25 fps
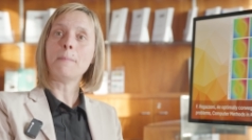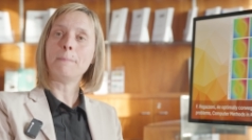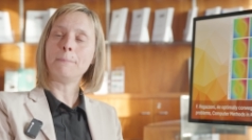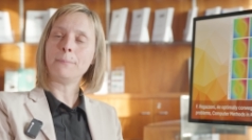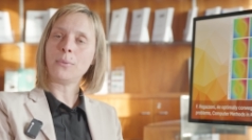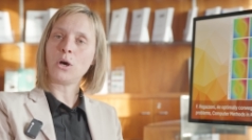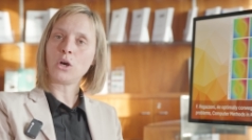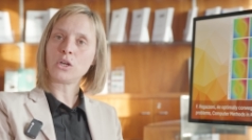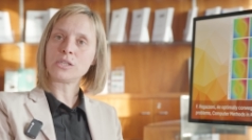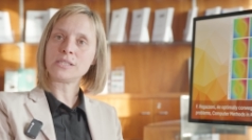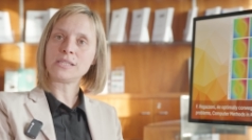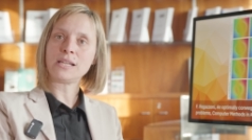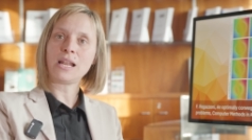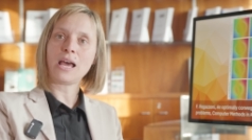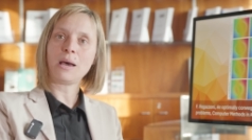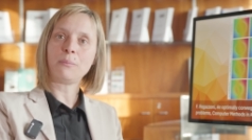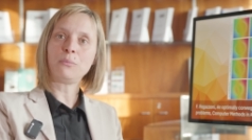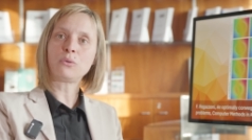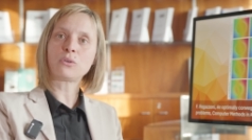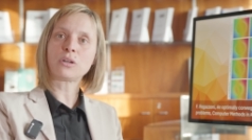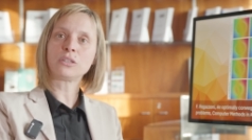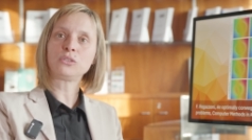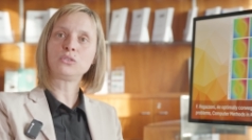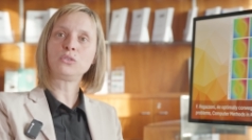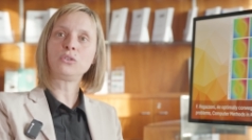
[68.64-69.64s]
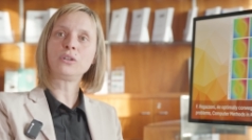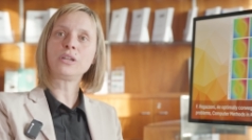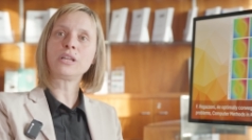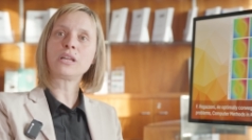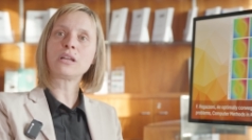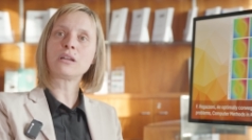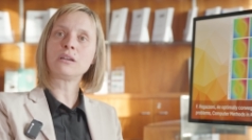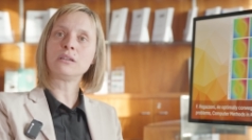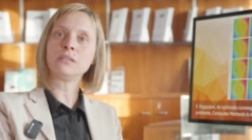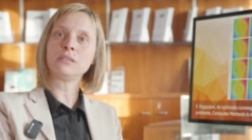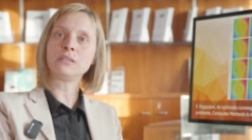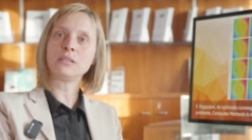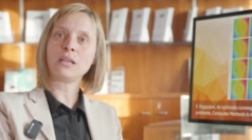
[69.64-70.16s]
Mox Laboratory
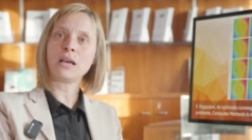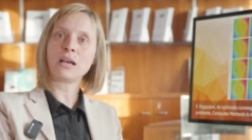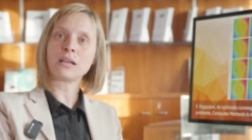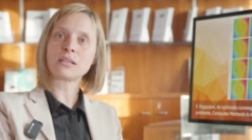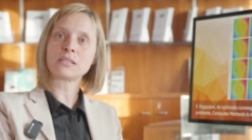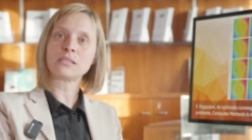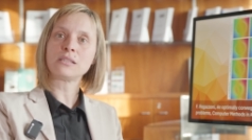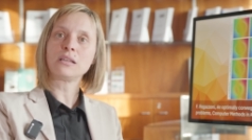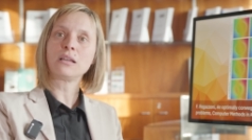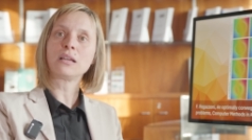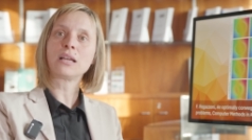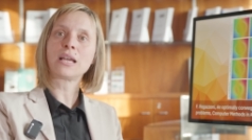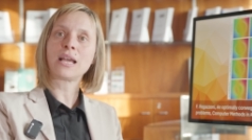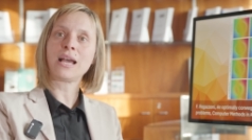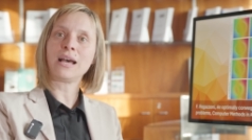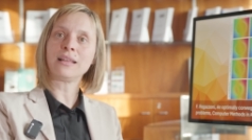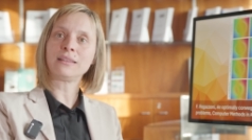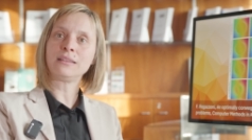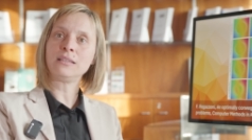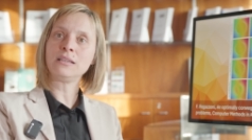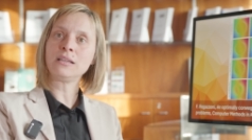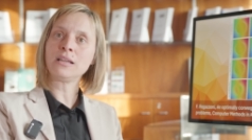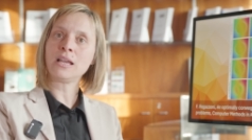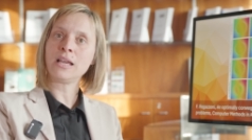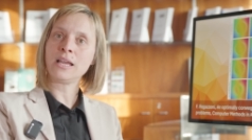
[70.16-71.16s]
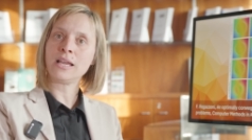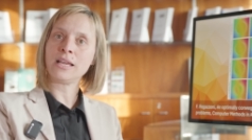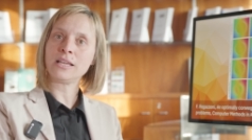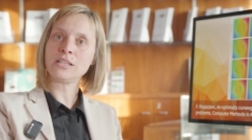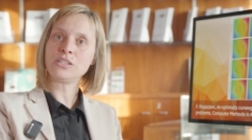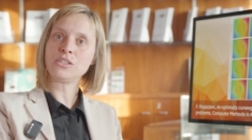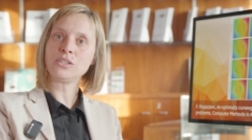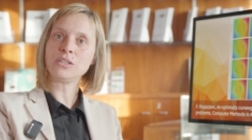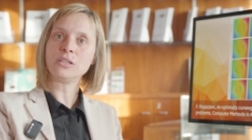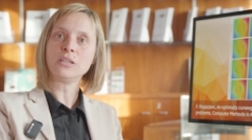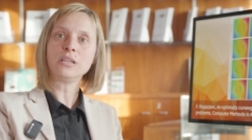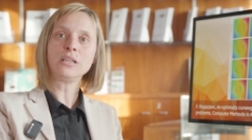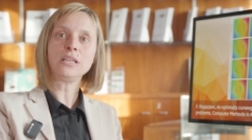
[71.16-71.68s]
conducts
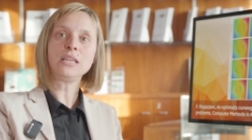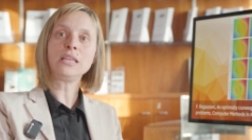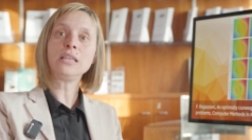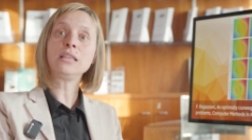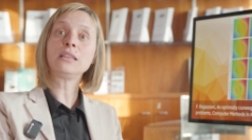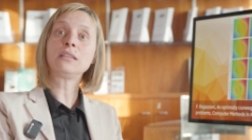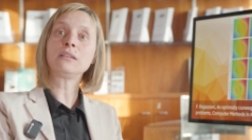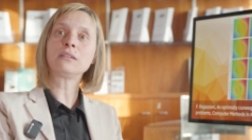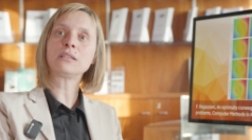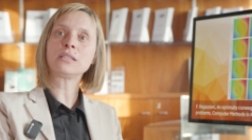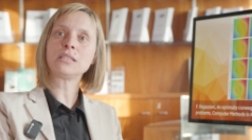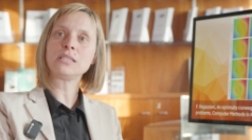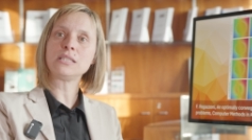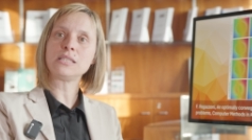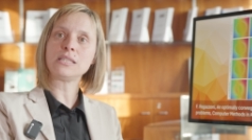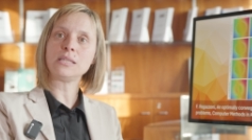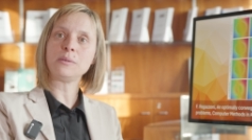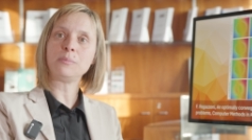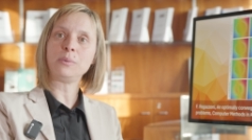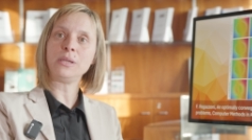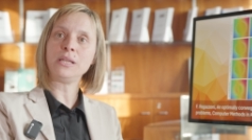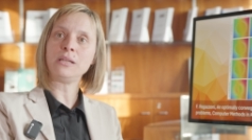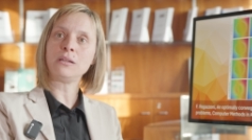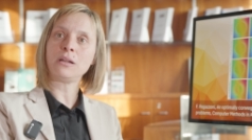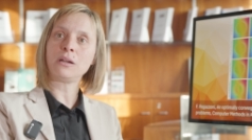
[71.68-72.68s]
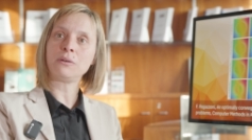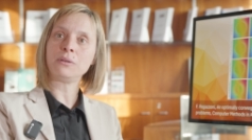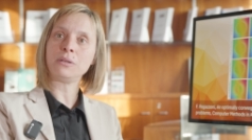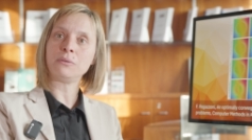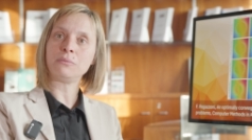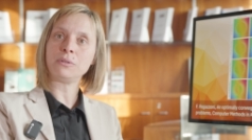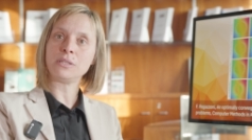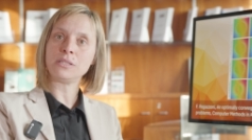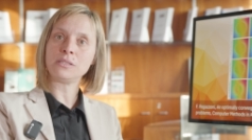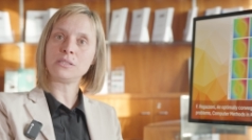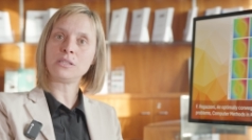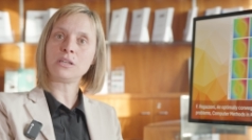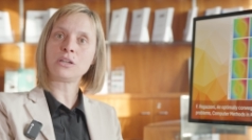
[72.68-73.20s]
cutting-edge interdisciplinary
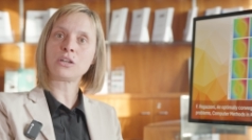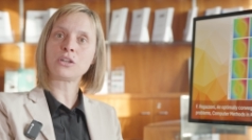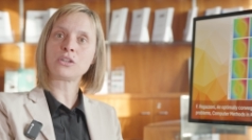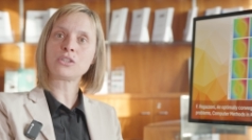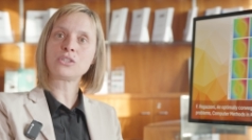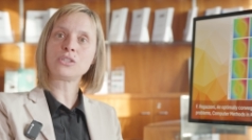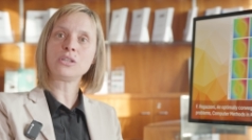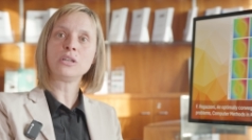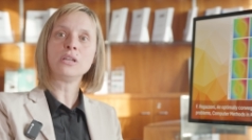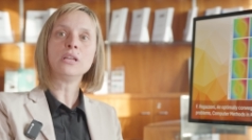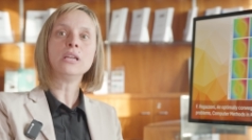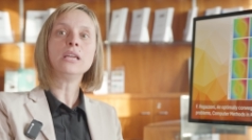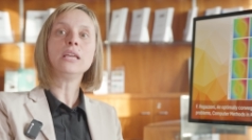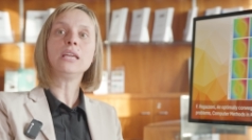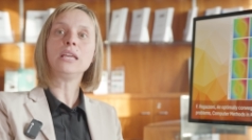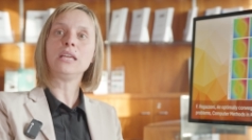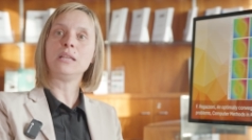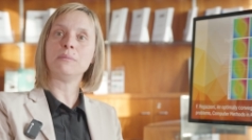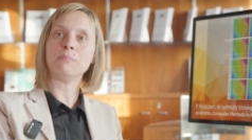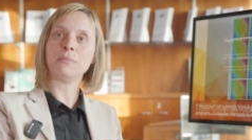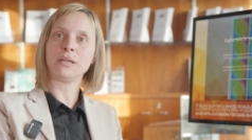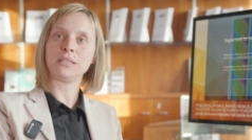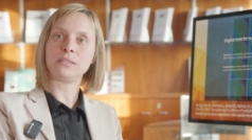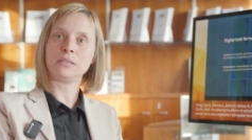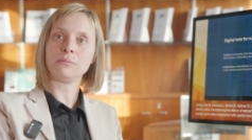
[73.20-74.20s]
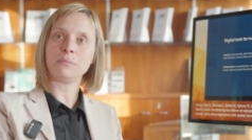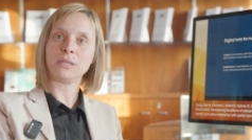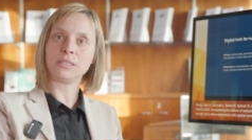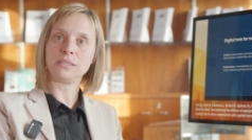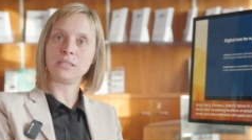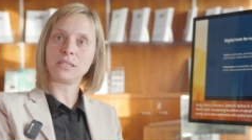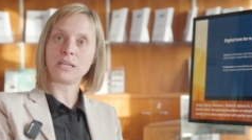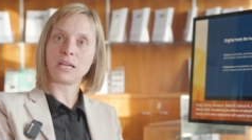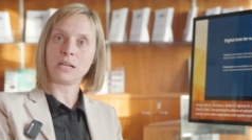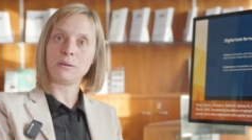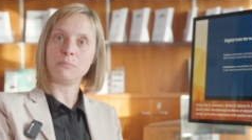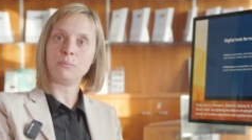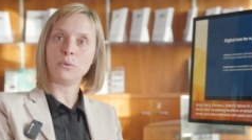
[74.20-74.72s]
research in
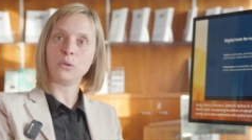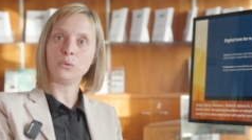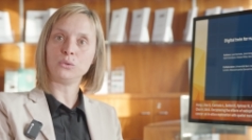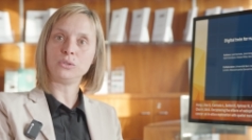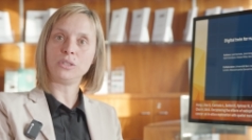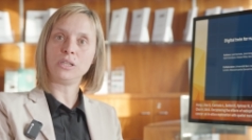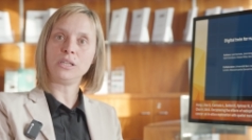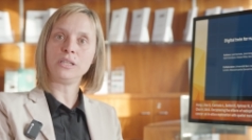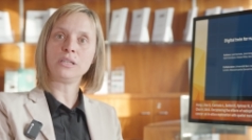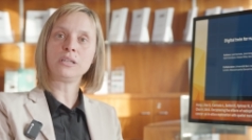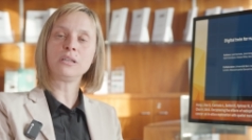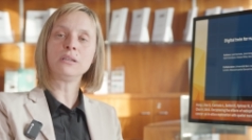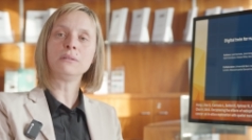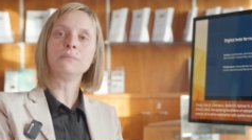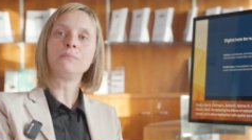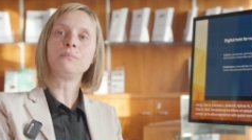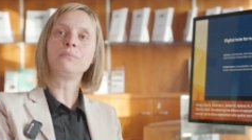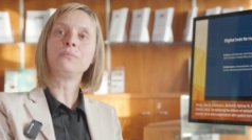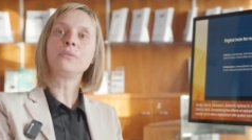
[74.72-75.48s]
mathematical modeling,